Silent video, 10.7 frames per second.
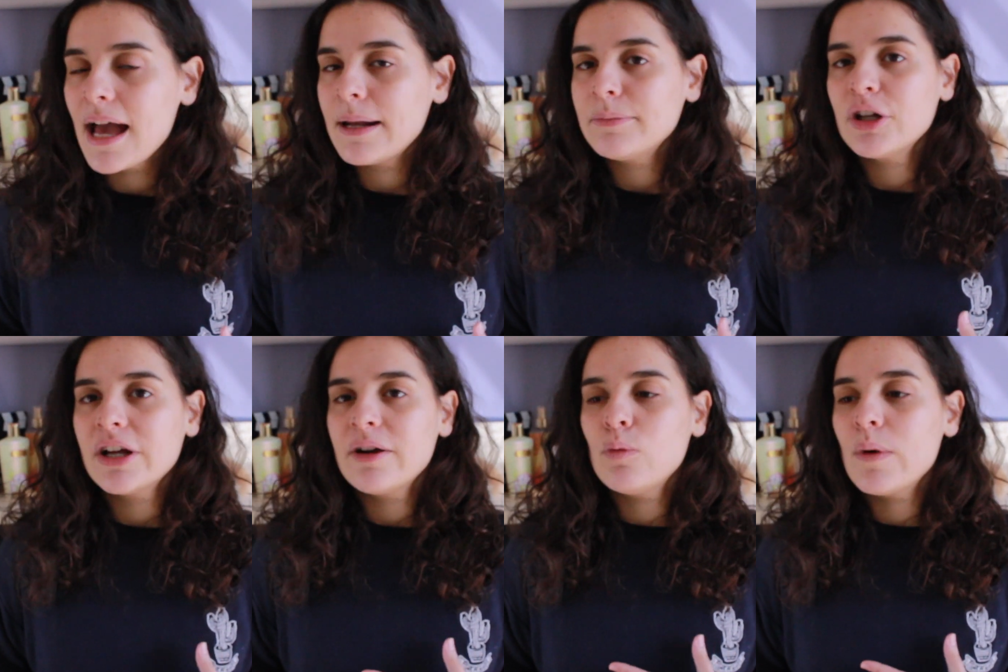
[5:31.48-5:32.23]
and I'm
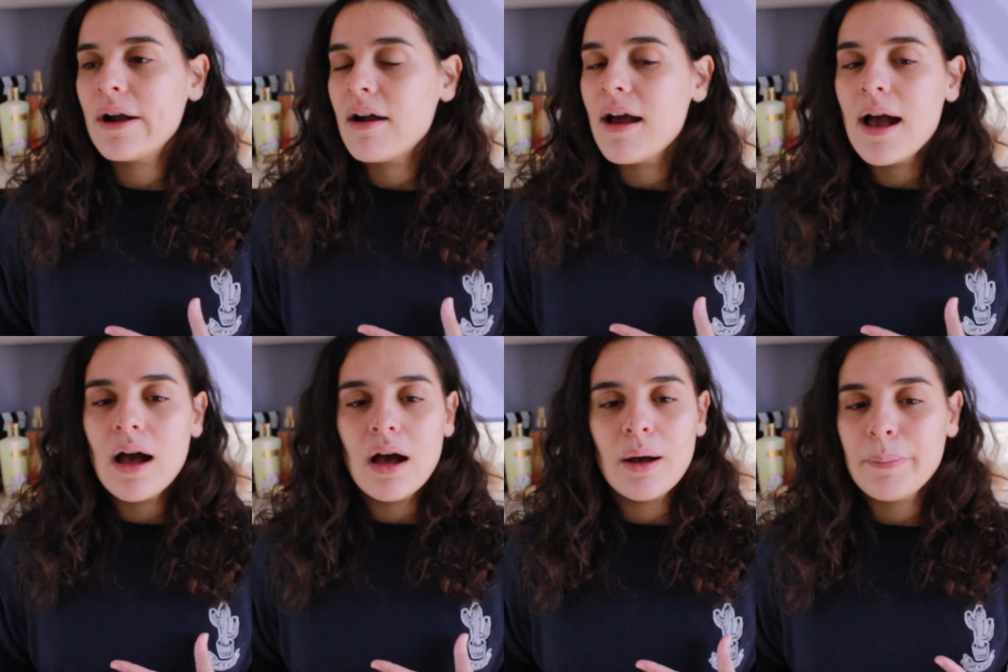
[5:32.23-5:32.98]
gonna wear
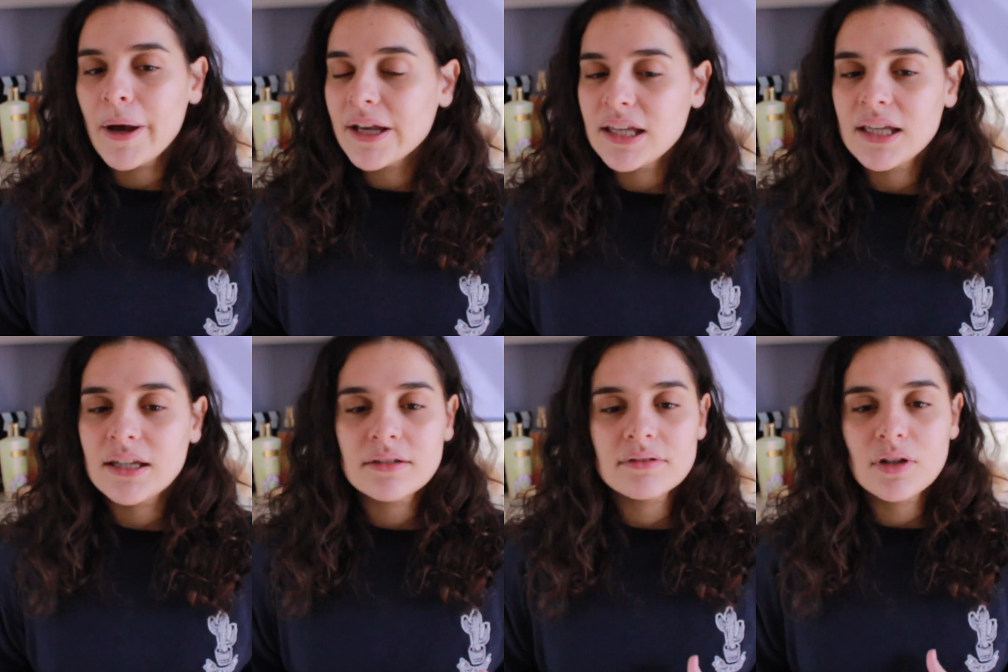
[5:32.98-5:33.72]
a
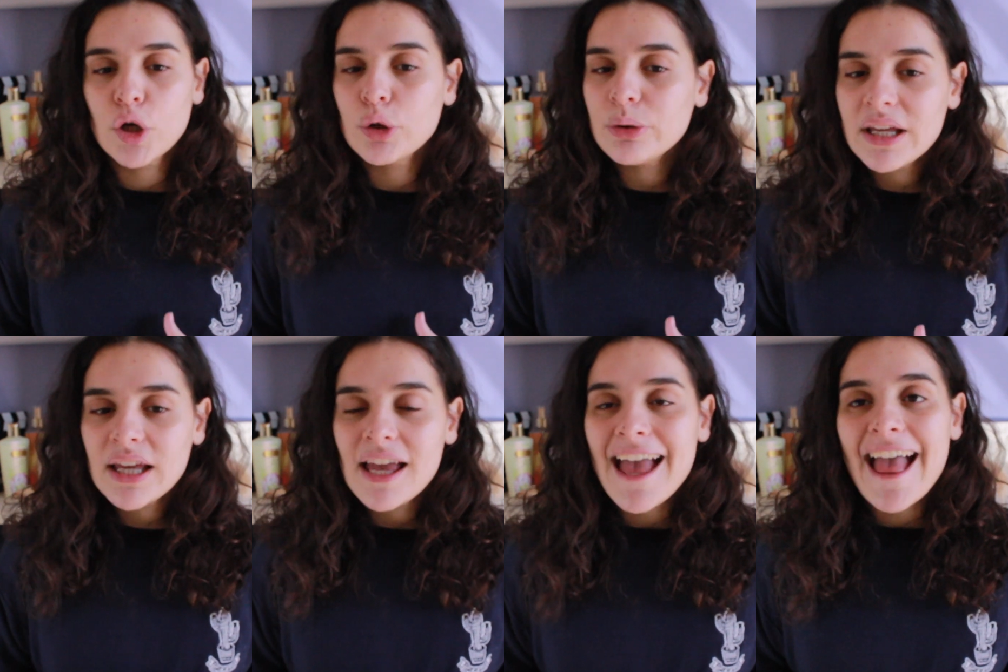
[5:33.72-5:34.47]
baggy
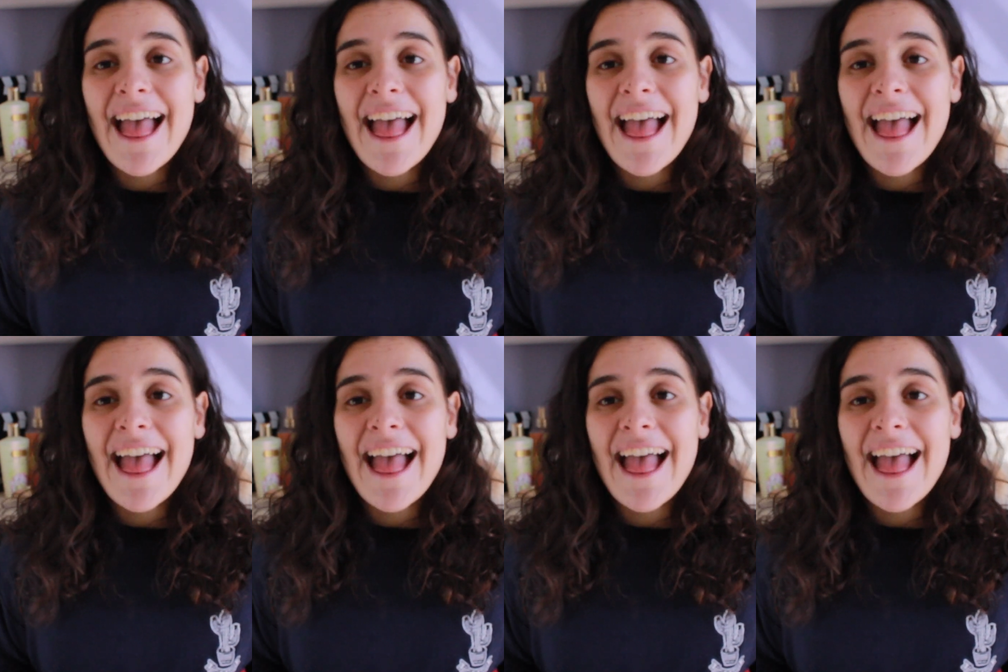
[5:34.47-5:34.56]
hoodie,